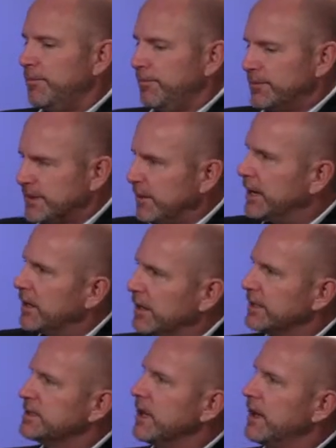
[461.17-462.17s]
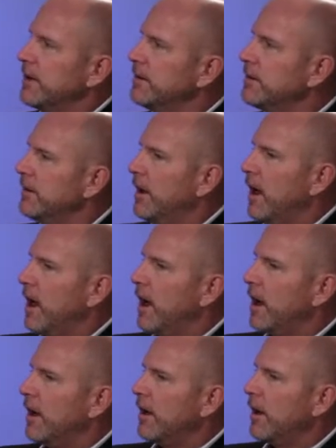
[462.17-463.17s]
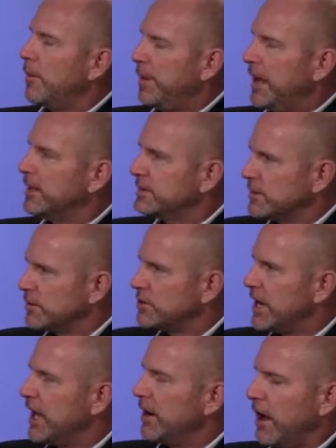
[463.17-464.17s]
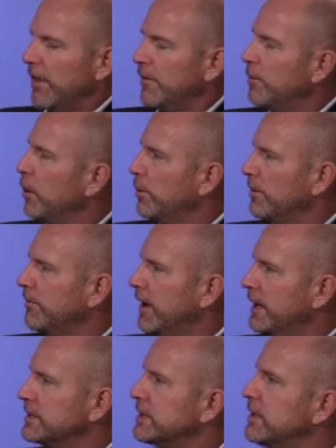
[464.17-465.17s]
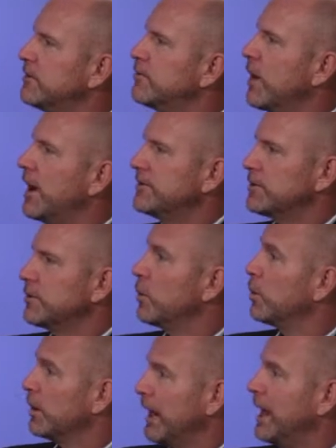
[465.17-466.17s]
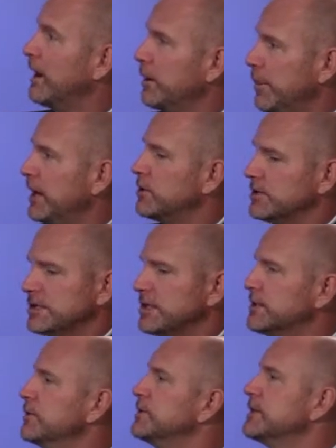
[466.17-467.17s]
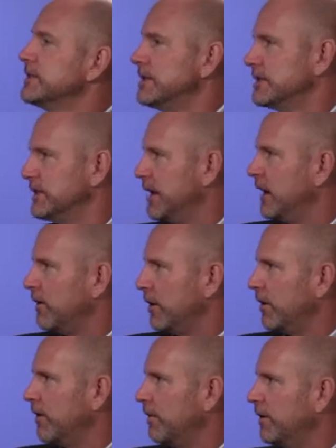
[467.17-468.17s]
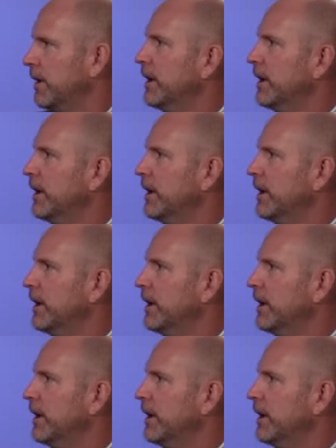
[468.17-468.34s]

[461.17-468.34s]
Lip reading: somebody clicks on a paid search ad on their mobile device, it drives through to a landing page that says use this discount code.